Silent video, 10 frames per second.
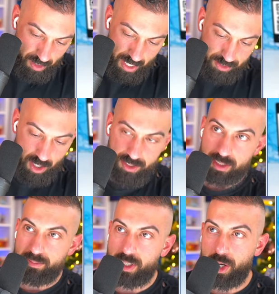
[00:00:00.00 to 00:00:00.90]
That's
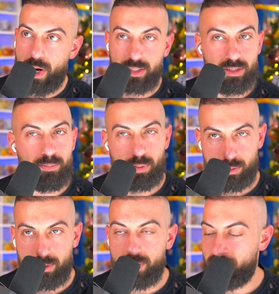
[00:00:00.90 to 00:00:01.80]
awesome. Congrats on the
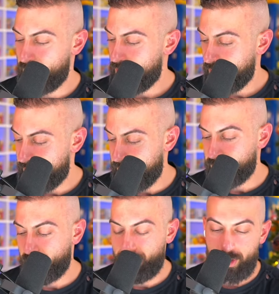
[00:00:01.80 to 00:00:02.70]
pool. Yeah, that
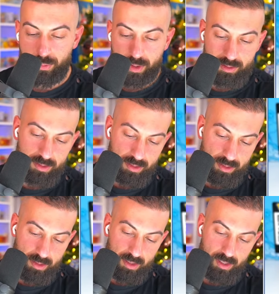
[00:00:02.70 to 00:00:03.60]
was a fun one.
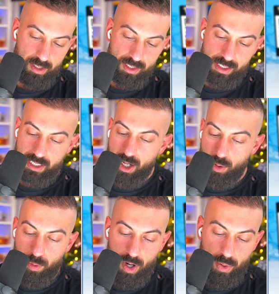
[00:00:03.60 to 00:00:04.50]

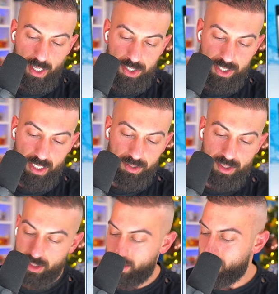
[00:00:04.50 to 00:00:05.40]
Slowbro, we got
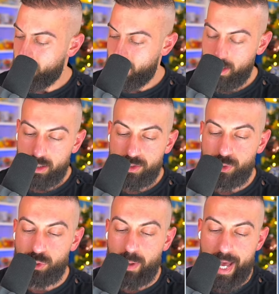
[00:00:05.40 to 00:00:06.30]
Shelder.
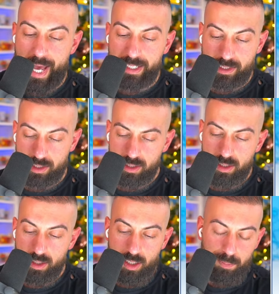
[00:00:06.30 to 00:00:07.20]
Zubat.
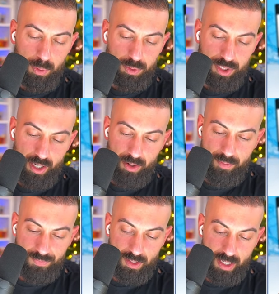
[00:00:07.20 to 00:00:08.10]
Kabuto.
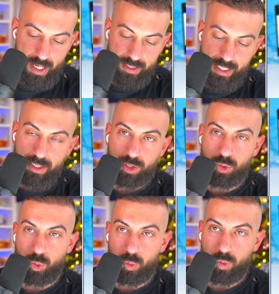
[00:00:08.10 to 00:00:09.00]
Got a
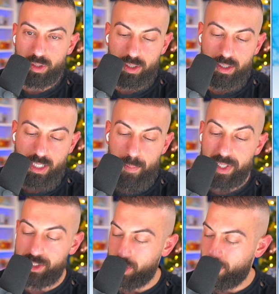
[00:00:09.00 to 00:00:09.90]
Tentacool. That
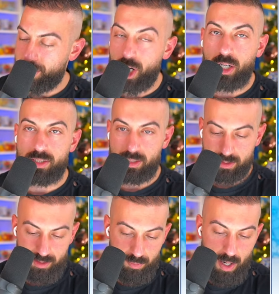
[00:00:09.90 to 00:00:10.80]
means you're in Jersey,
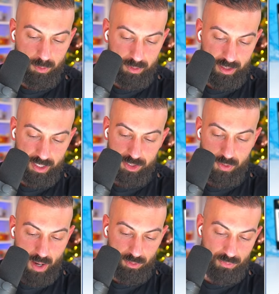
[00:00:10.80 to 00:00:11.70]
probably, unless you
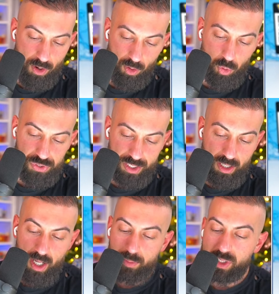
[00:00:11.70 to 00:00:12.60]
traveled far. Horsea,
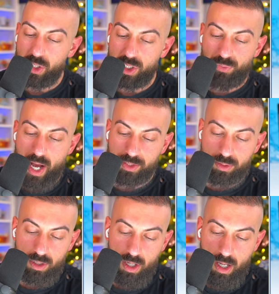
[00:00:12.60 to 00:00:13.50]
Mysterious Fossil,